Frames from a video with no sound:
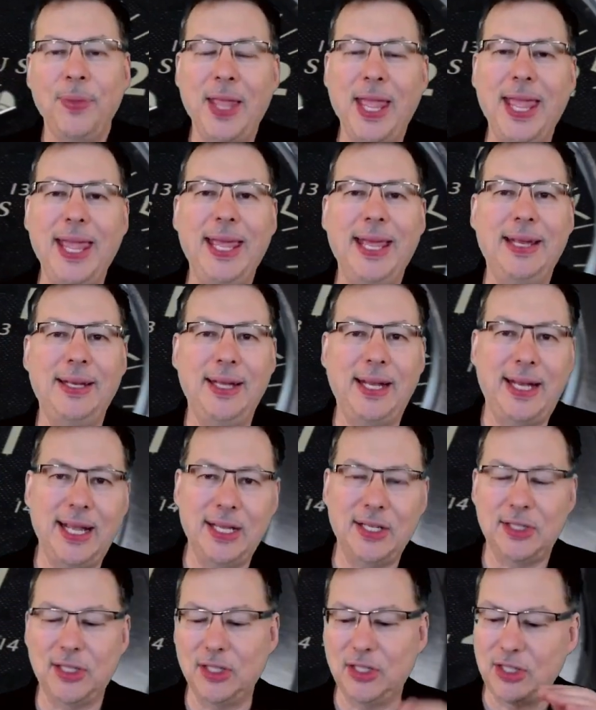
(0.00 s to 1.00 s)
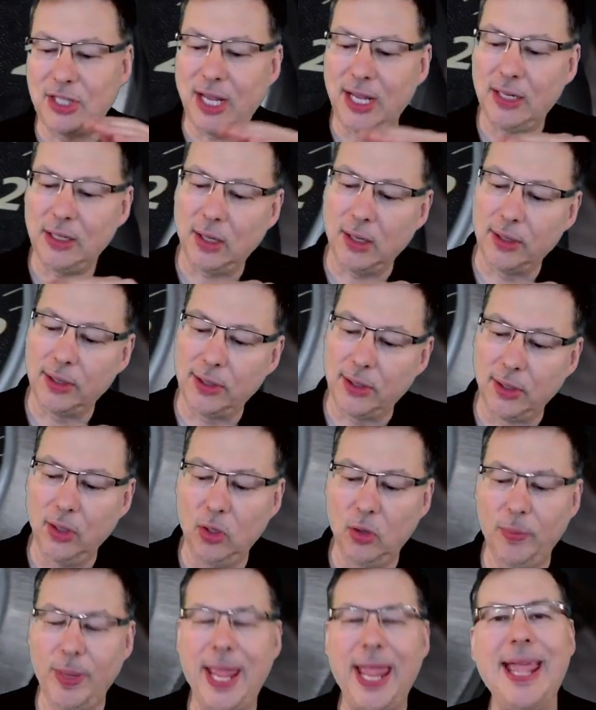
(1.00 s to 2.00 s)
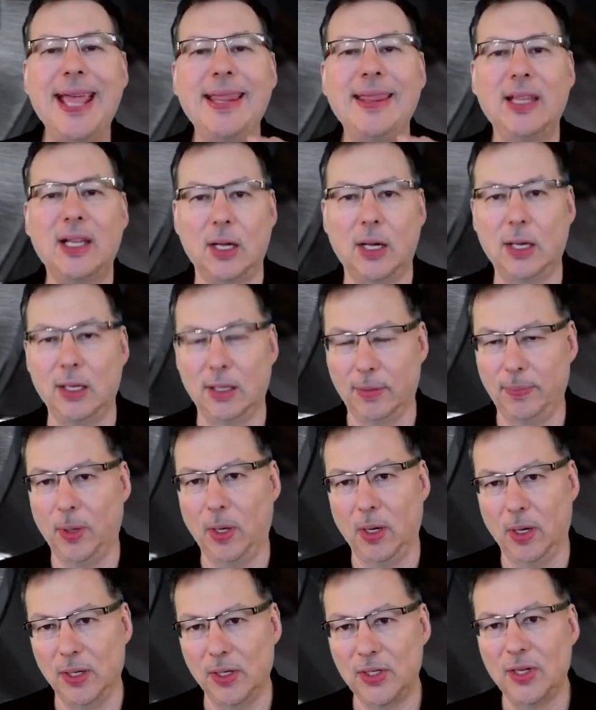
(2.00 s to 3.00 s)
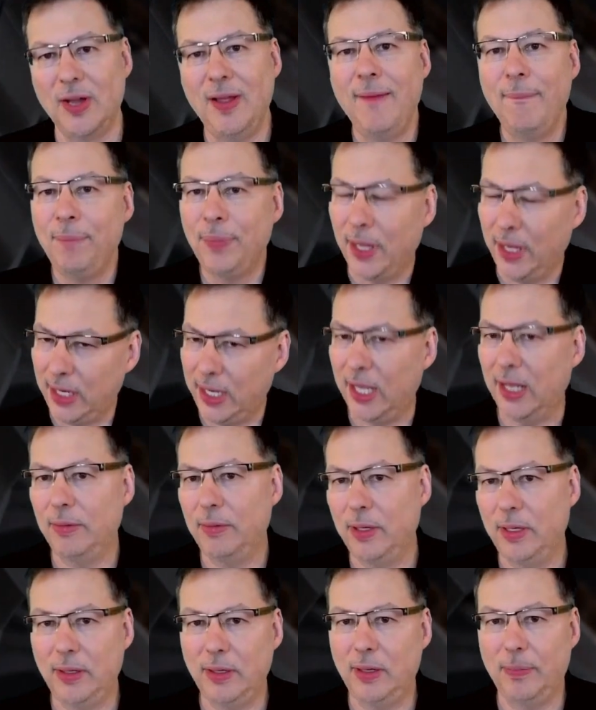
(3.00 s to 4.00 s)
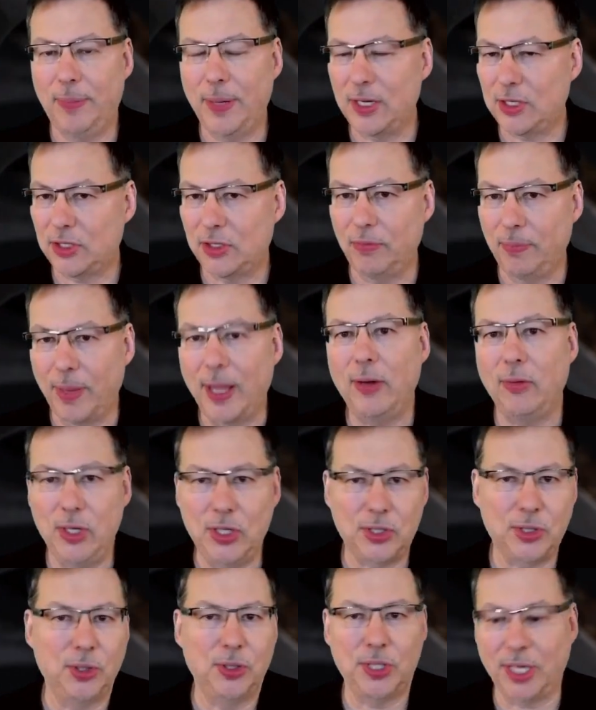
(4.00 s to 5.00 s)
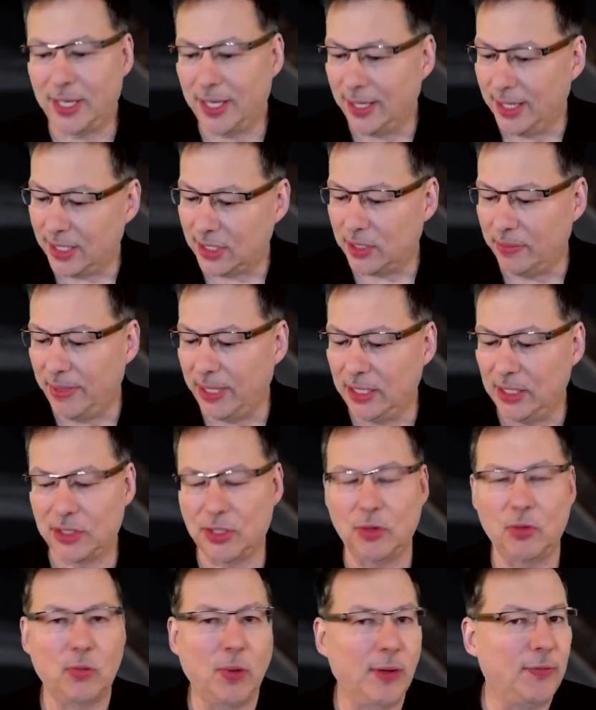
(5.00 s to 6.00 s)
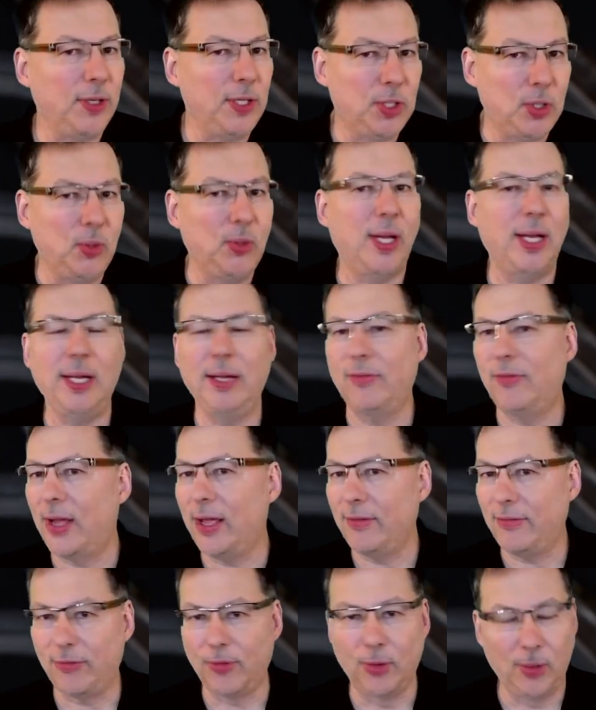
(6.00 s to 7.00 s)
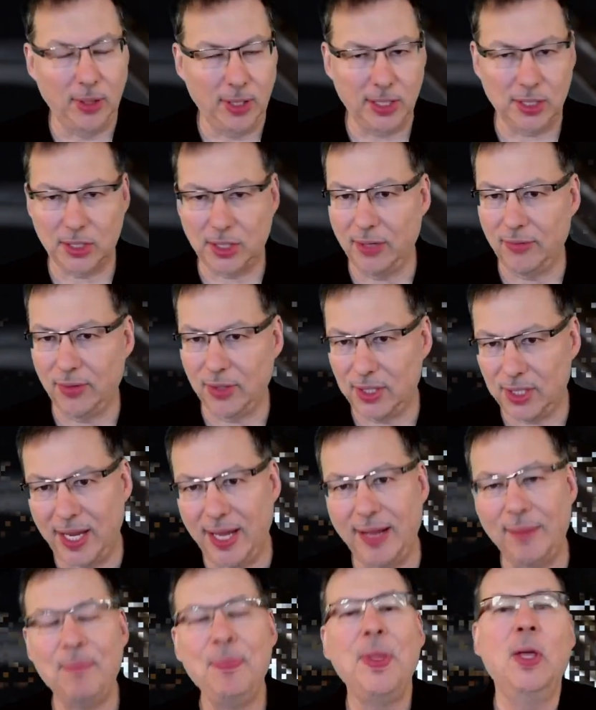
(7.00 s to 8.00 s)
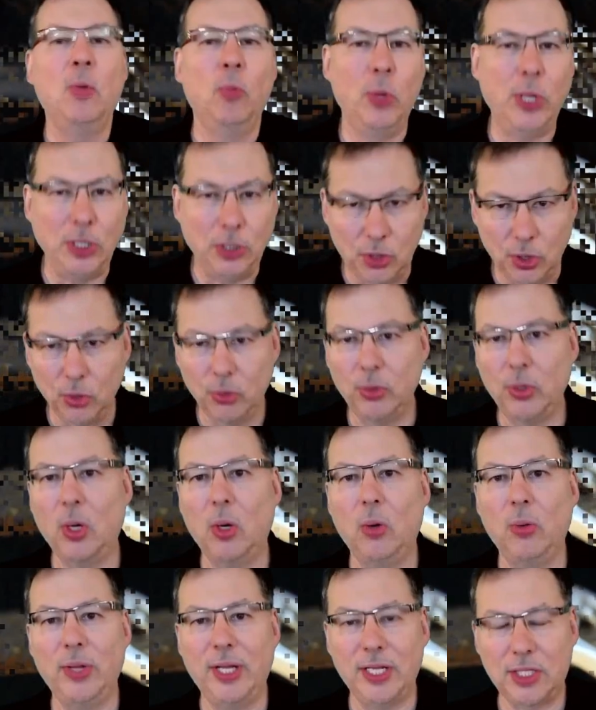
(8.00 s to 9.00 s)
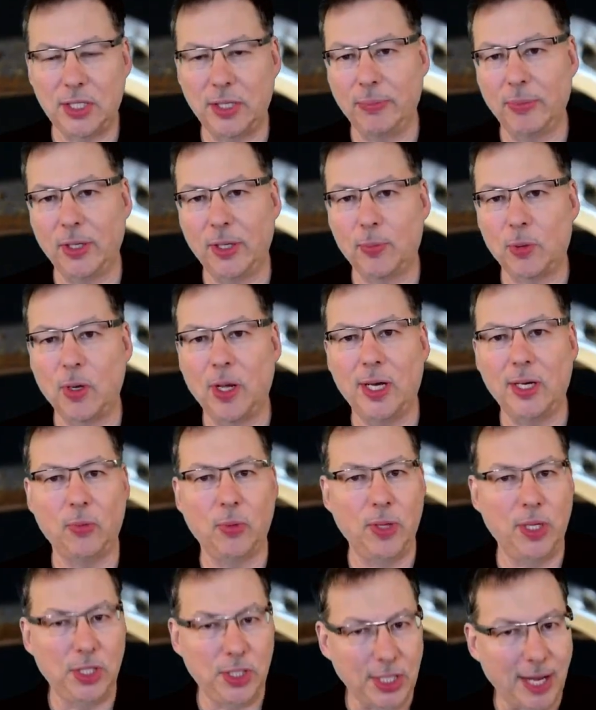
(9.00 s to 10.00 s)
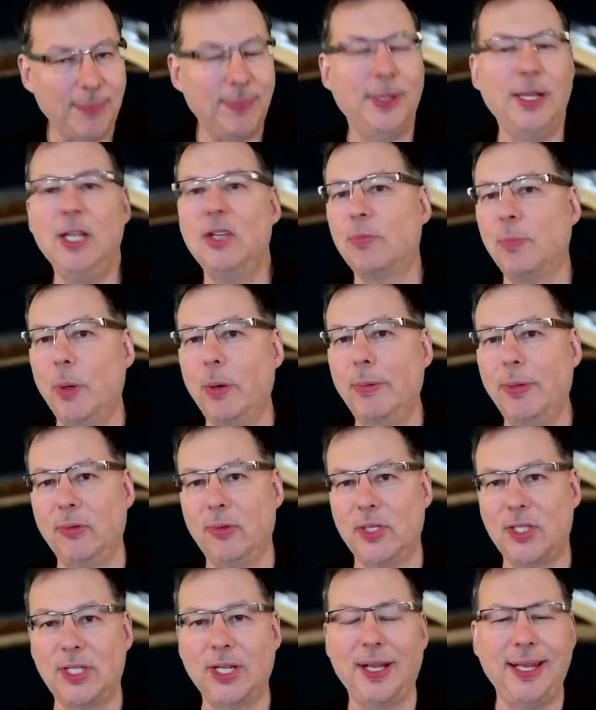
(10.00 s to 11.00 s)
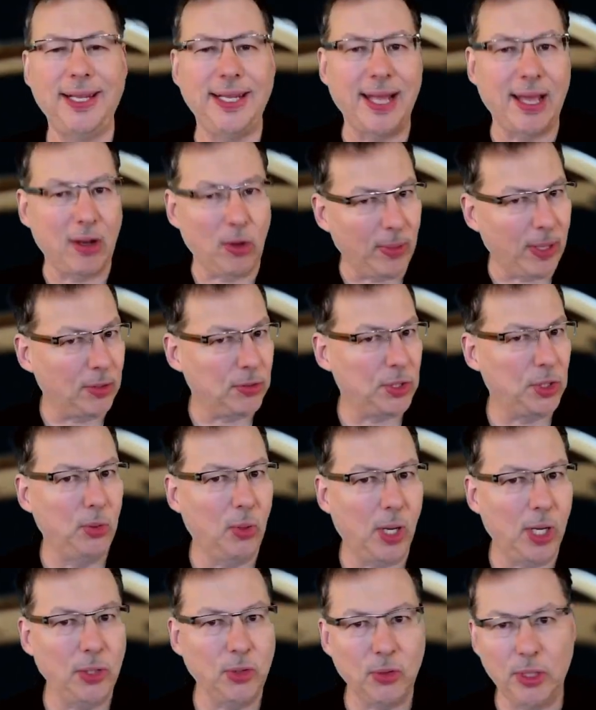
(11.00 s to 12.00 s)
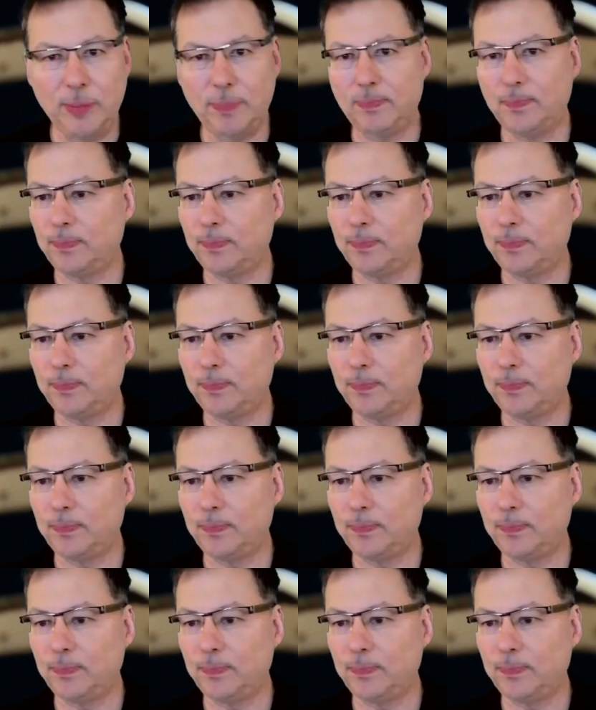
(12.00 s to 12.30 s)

and it has the sand-colored loom and the color bars. And again, the best of my research, I can estimate this at roughly two ninety-five full list, give or take. We do know that similar product with the Japanese movement was selling out around two hundred.